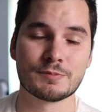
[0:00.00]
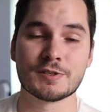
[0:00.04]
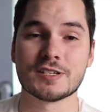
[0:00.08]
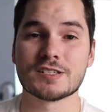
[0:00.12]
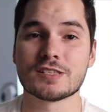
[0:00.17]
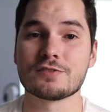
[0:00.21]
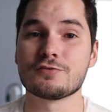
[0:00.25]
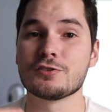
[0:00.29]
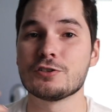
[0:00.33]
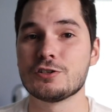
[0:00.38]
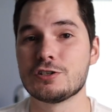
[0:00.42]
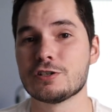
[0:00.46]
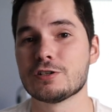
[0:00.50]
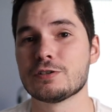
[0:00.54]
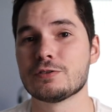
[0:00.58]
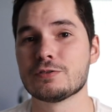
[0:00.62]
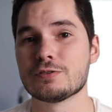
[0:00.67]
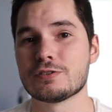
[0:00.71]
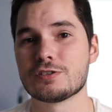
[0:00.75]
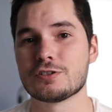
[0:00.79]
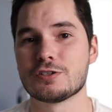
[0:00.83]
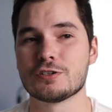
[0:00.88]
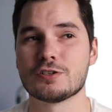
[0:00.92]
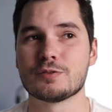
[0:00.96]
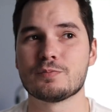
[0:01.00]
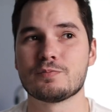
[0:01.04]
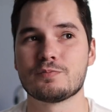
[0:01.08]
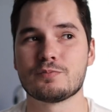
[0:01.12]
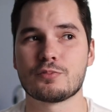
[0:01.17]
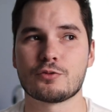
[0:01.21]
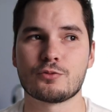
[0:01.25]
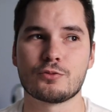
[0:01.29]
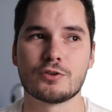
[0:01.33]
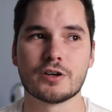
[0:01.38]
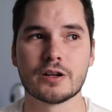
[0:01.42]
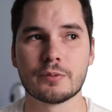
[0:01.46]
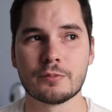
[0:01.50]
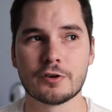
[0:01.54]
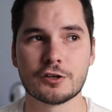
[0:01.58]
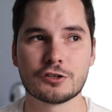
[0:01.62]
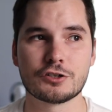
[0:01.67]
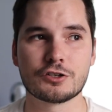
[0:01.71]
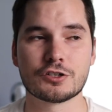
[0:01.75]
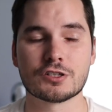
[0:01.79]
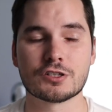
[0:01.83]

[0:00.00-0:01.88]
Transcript: because if you don't, you're pretty much